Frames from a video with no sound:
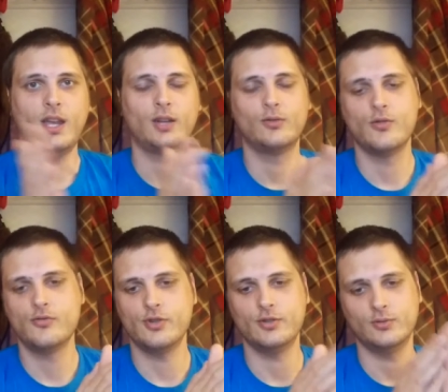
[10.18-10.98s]
at a
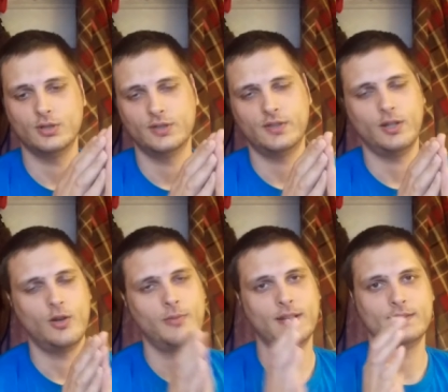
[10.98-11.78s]
grocery store sitting
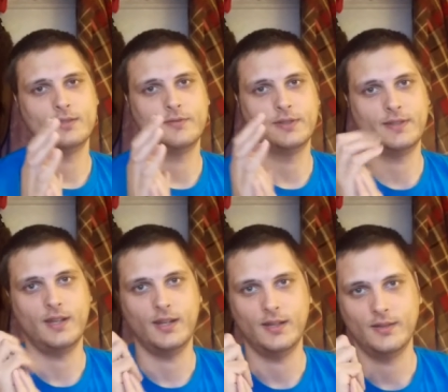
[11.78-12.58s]
all by itself in a
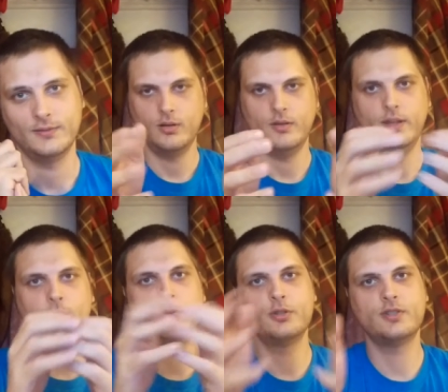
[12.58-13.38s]
tank. They
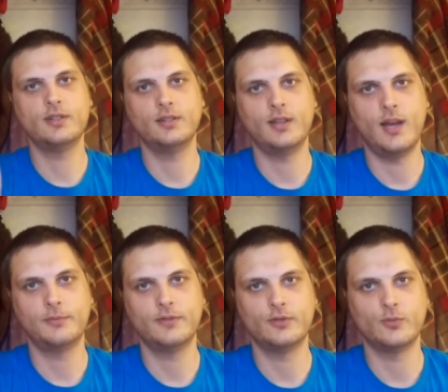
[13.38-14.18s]
ended up purchasing the
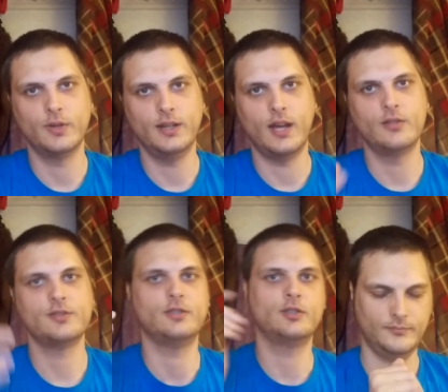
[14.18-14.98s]
lobster for $20
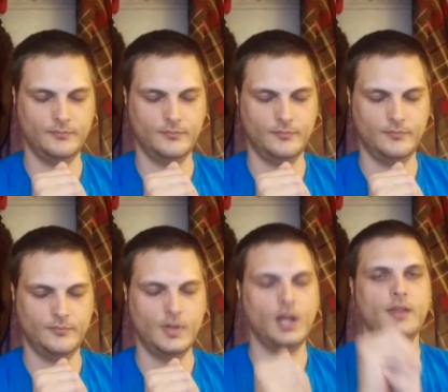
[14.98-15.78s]
and they, took,
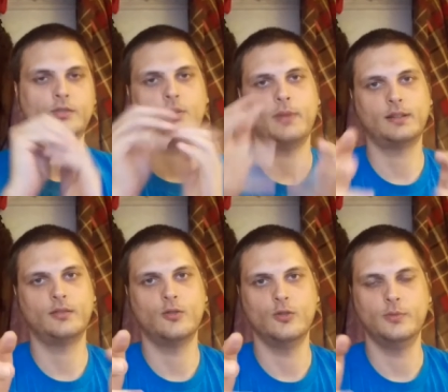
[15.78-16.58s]
and they took it back to
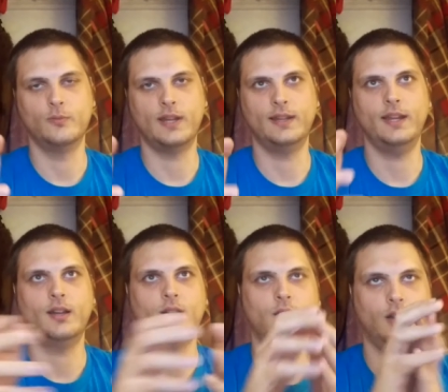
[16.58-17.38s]
their home in Red
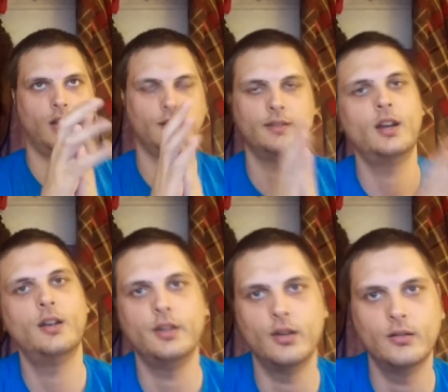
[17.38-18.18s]
Lake,
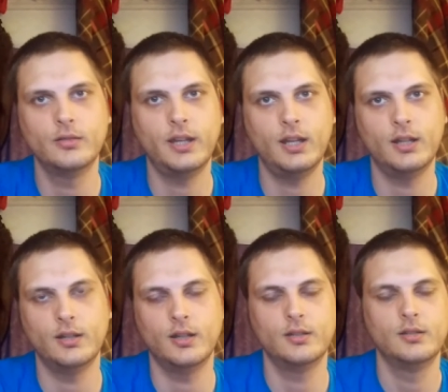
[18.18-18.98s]
Ontario,
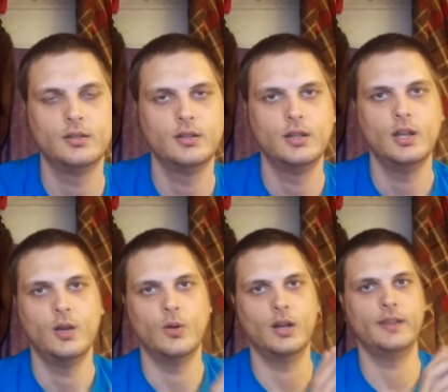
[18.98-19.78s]
Canada,
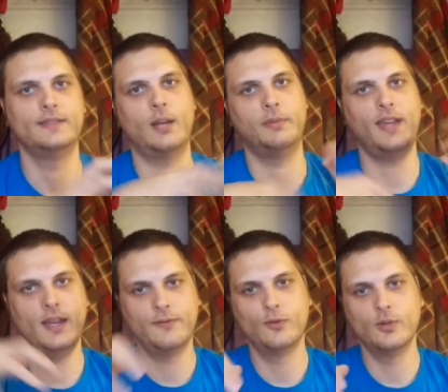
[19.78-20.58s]
where they set up a
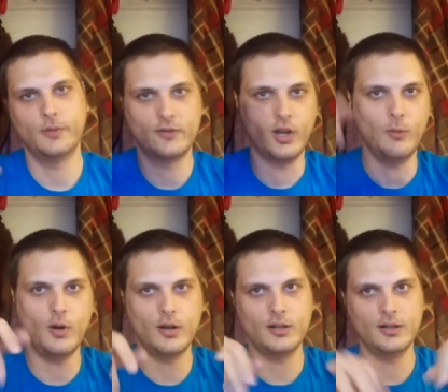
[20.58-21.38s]
tank for him with salt
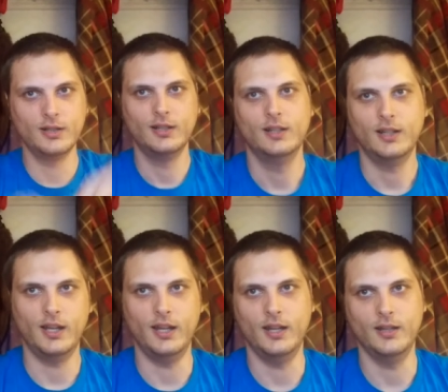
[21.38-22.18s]
water
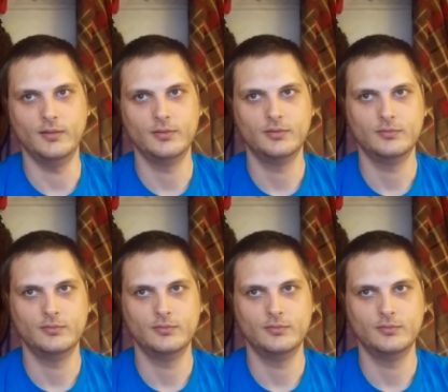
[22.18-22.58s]
and